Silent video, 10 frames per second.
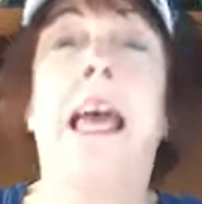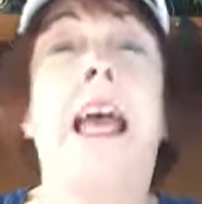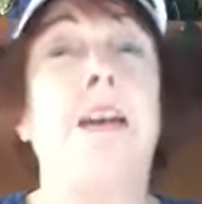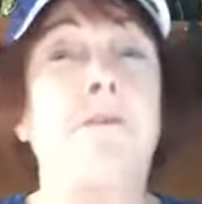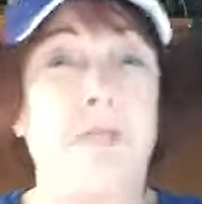
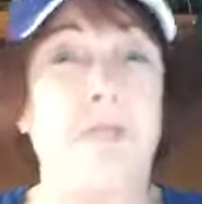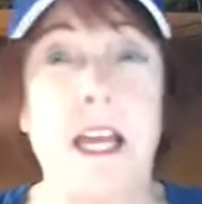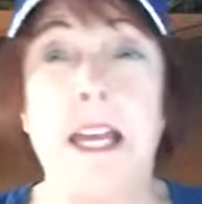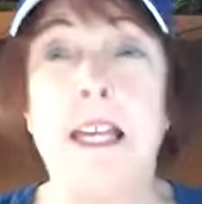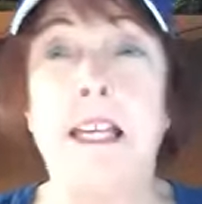If
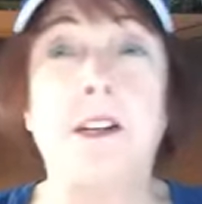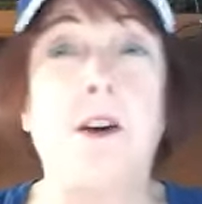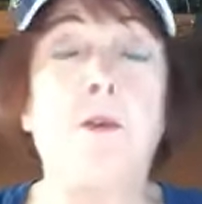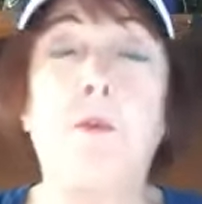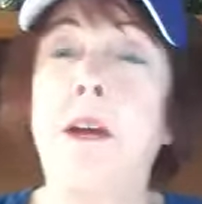they
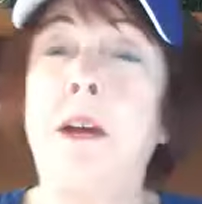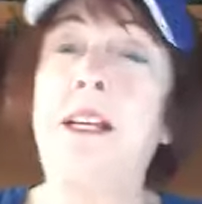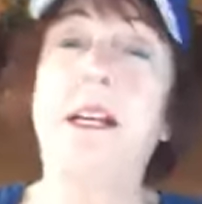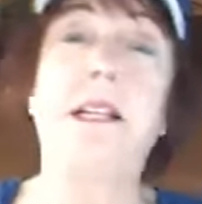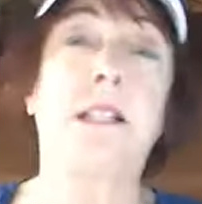don't win,
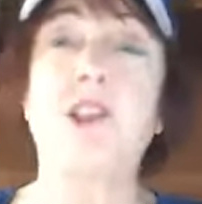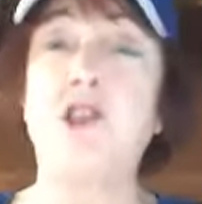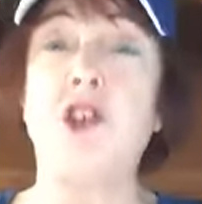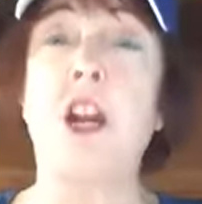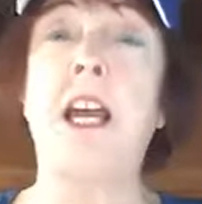it's a
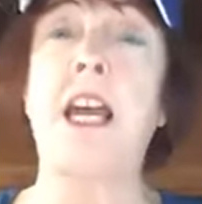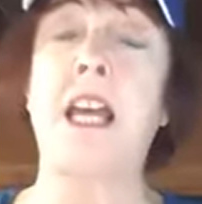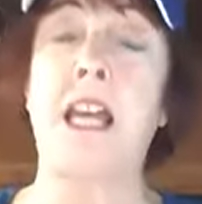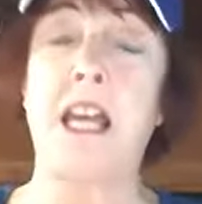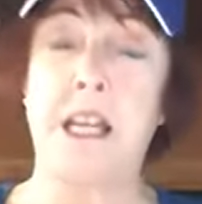
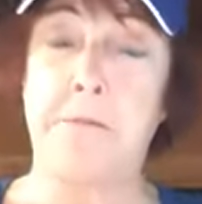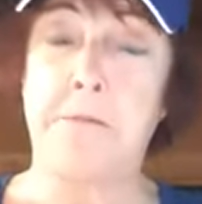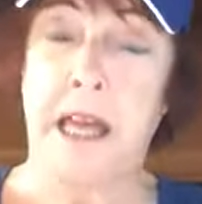shame.